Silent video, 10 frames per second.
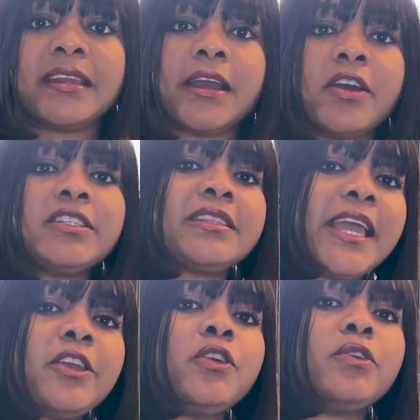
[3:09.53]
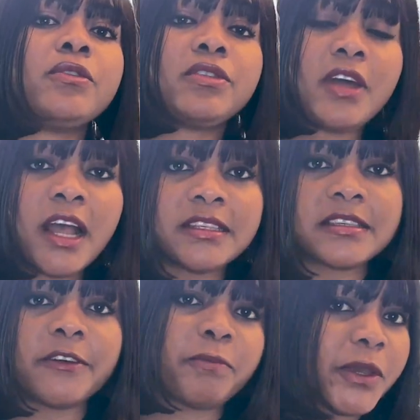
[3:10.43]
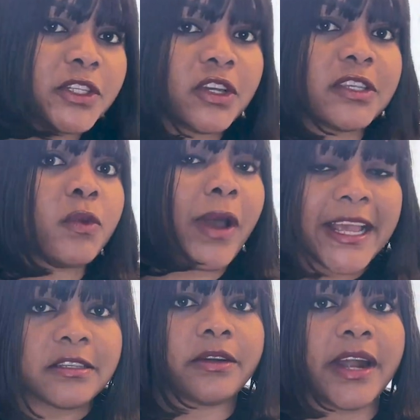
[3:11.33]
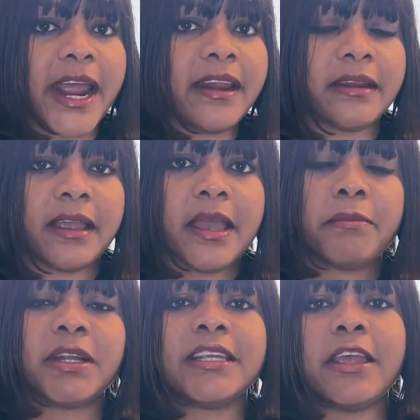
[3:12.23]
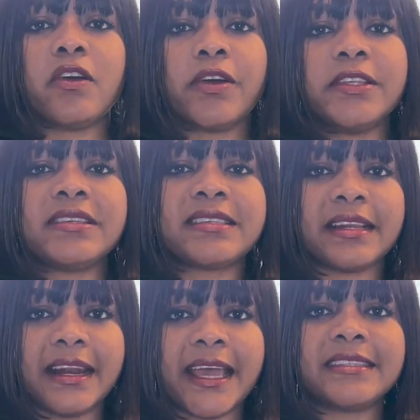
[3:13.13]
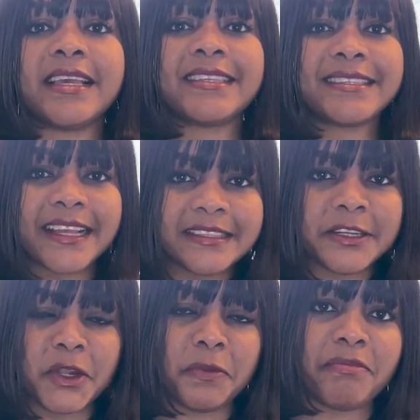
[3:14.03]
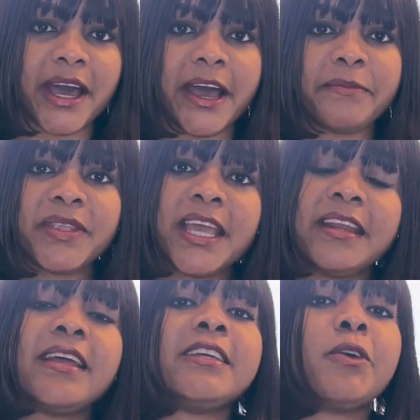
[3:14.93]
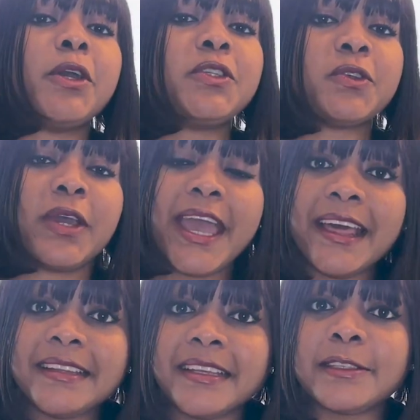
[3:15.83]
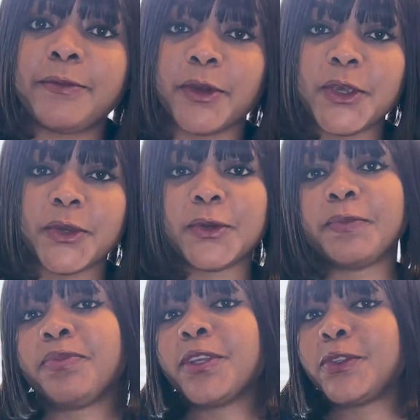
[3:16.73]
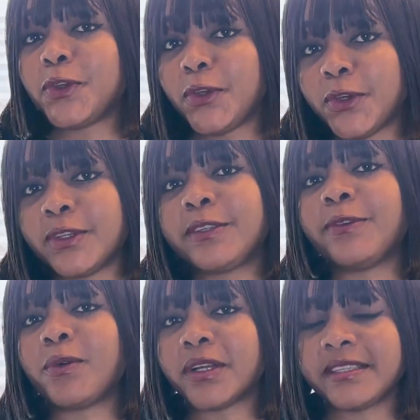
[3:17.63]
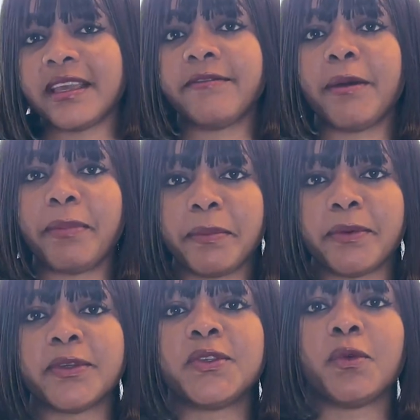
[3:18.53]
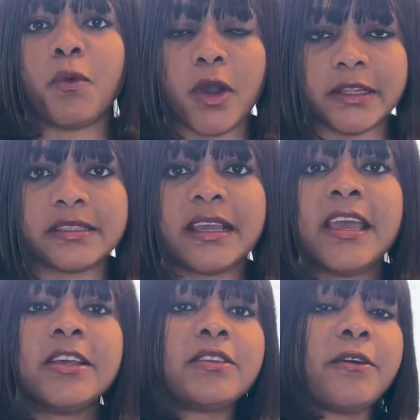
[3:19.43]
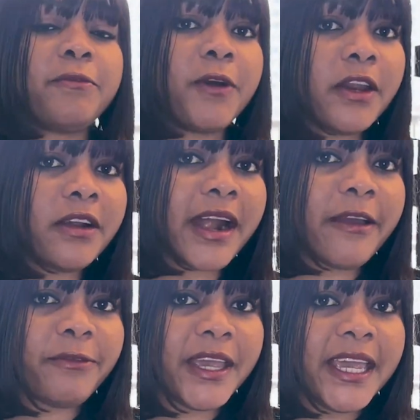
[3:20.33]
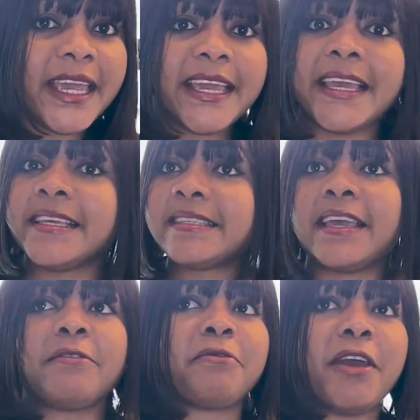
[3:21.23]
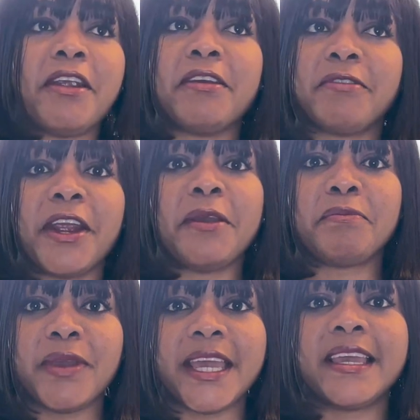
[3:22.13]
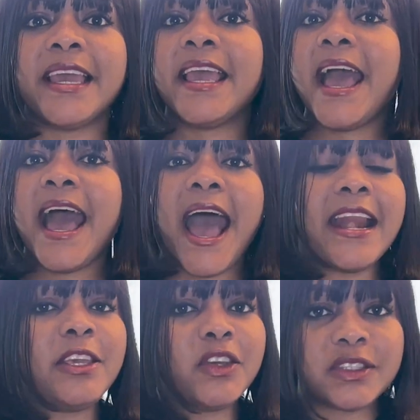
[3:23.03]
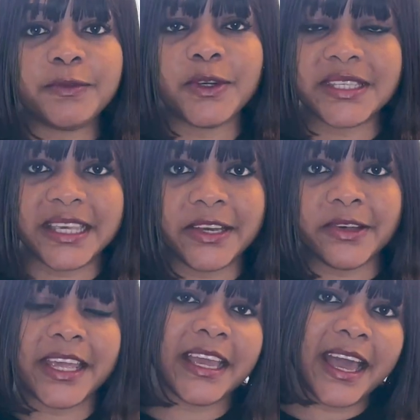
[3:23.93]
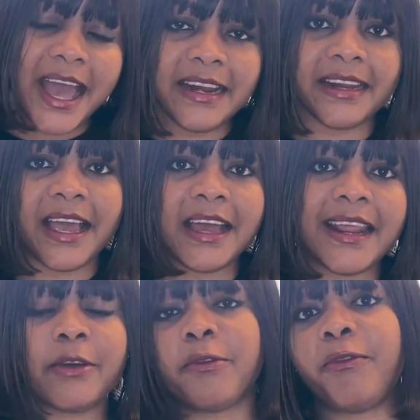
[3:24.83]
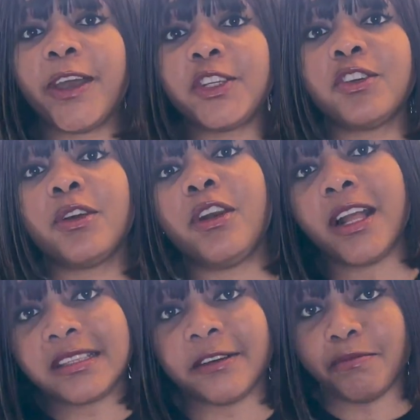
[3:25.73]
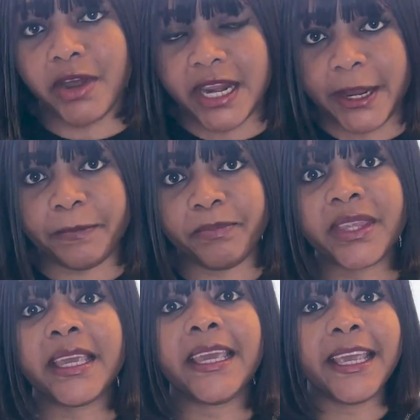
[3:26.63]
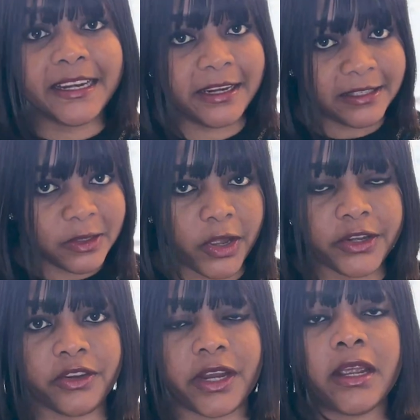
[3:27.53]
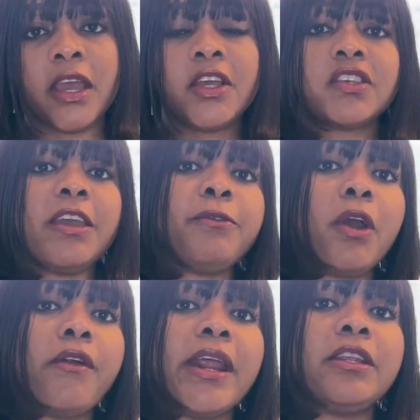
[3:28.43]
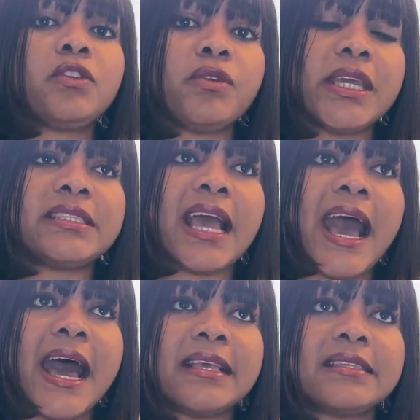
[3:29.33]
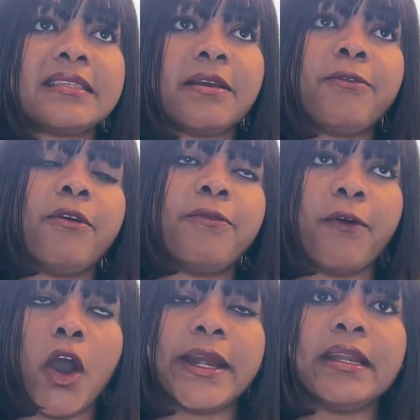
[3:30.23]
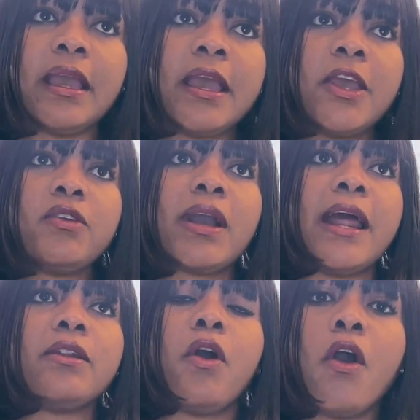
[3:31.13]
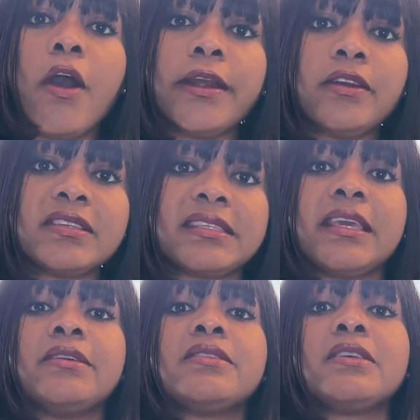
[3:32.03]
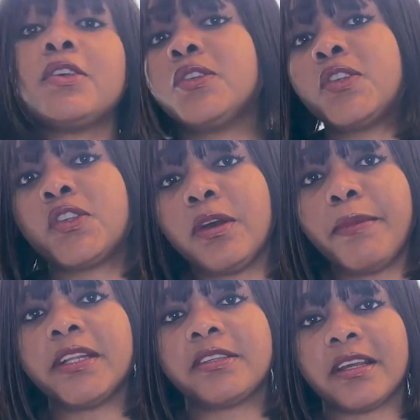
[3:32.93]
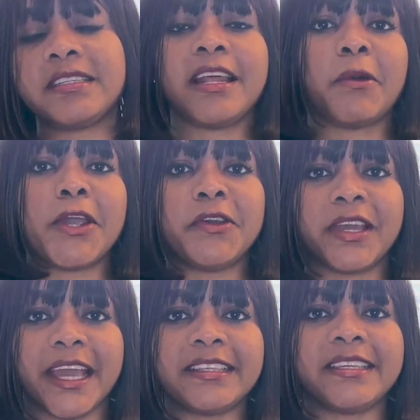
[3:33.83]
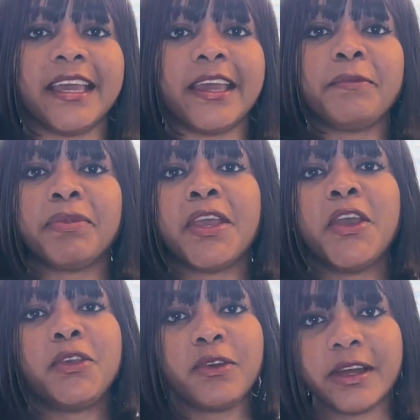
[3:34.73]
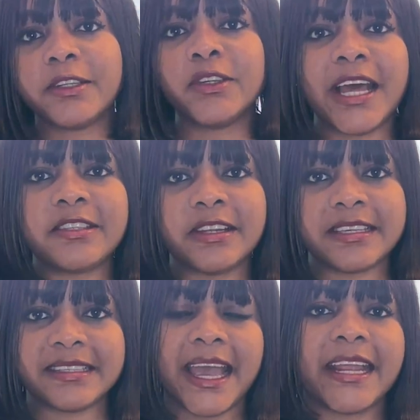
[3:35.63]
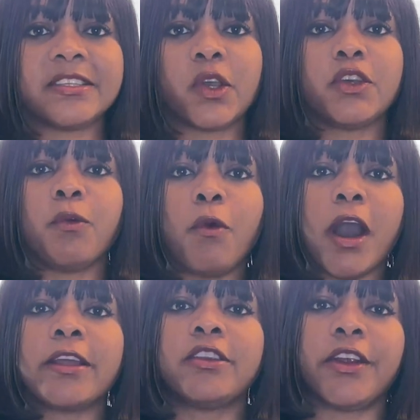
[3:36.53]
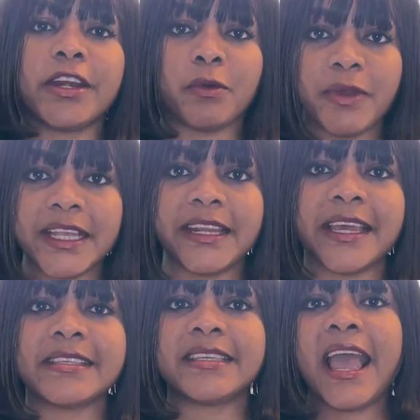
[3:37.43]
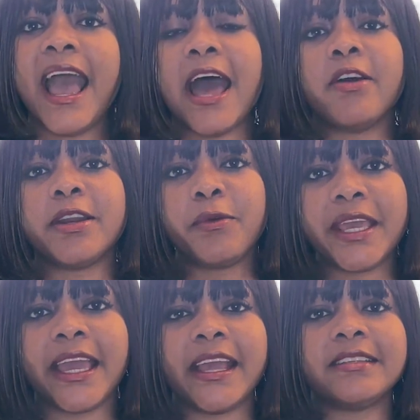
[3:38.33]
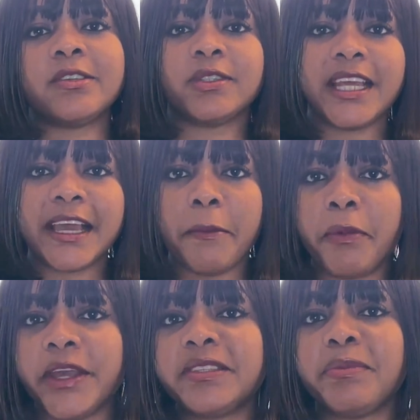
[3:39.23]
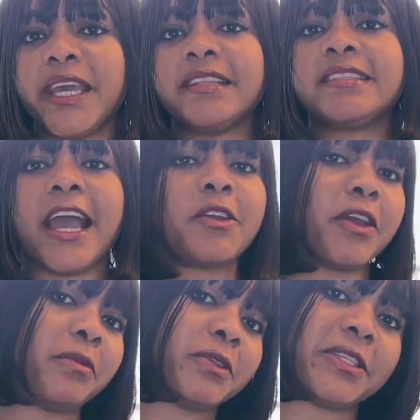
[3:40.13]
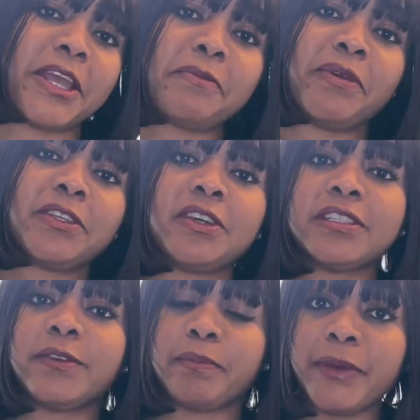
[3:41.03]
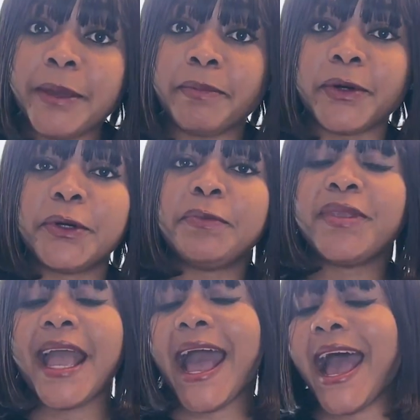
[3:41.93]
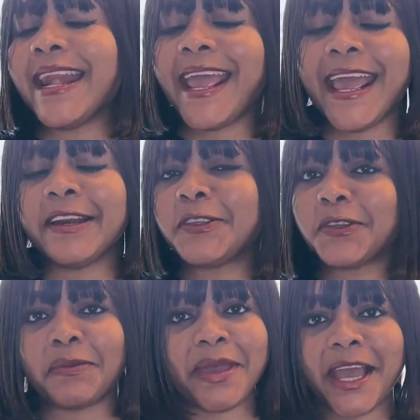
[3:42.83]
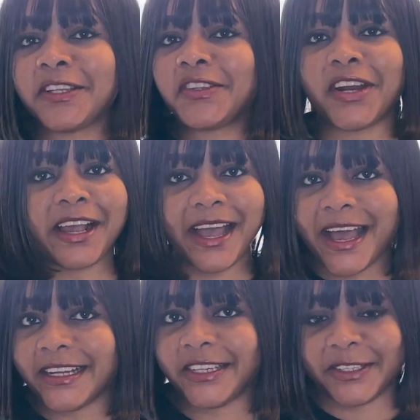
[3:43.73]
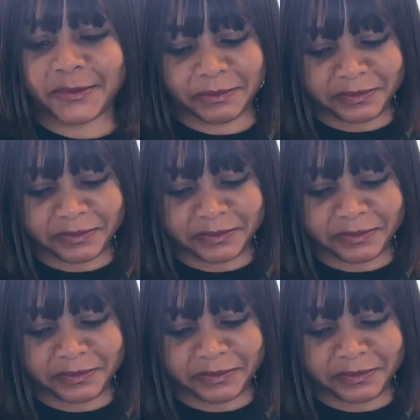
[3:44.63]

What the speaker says: They're going to take you tons of pictures, quite all right, but then you're going to select a certain number that you're going to edit for you to use for whatever purpose you want. So photography is a very, very big and useful skill in Canada that could fetch you lots of money in this country. So if you already do it as for fun, you can hone those skills so much such that when you get here, you can do that on the side. So you work during the weekdays, and on the weekends, you take appointments and you're able to take pictures for people and earn some extra cash.